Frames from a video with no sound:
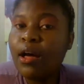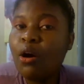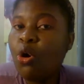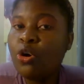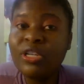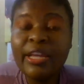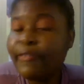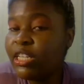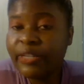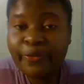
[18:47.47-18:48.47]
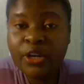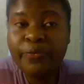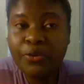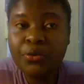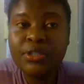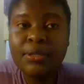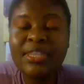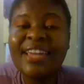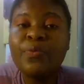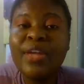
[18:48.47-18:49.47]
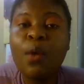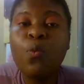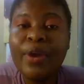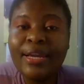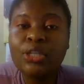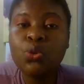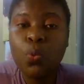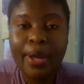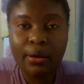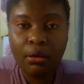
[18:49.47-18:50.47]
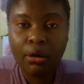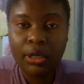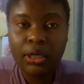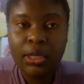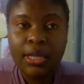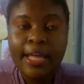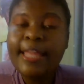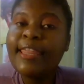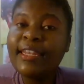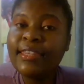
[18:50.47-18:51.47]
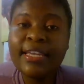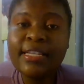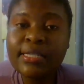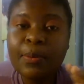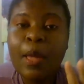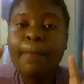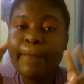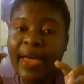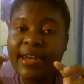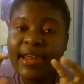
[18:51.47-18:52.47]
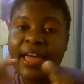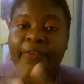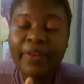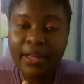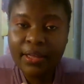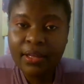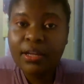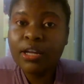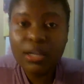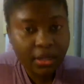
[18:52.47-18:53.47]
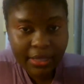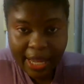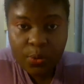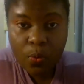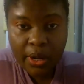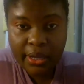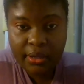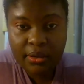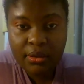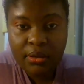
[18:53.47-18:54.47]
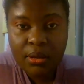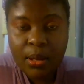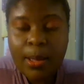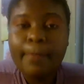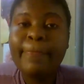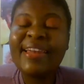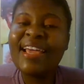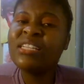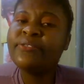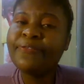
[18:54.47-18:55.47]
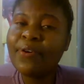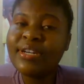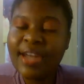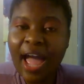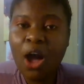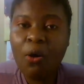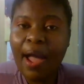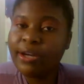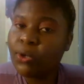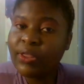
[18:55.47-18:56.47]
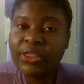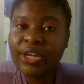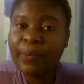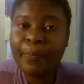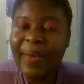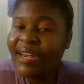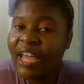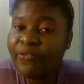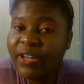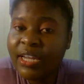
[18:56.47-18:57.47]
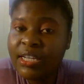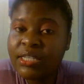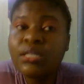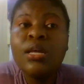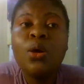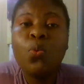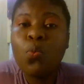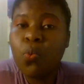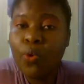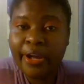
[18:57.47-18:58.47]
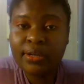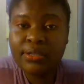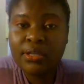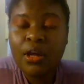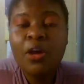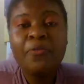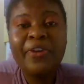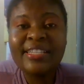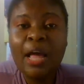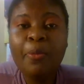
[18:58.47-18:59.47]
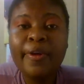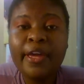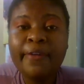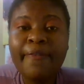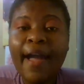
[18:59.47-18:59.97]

or even different views that we are willing to work on, then this Pan Africa can work but as for now, I don't think Pan Africanism works. For example, if